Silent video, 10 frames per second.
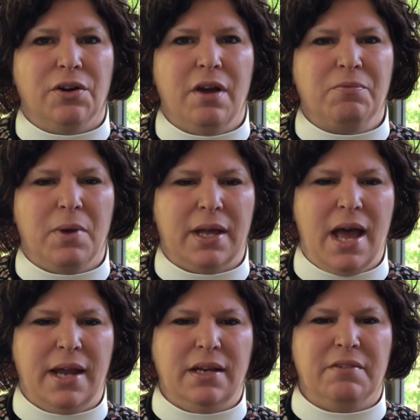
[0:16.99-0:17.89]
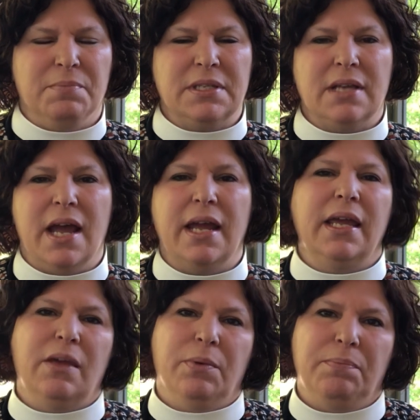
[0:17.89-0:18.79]
of what kind of Messiah
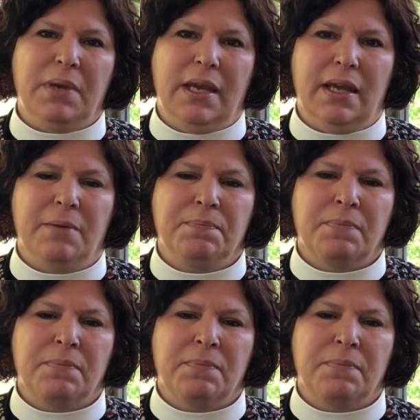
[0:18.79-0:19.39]
he would be,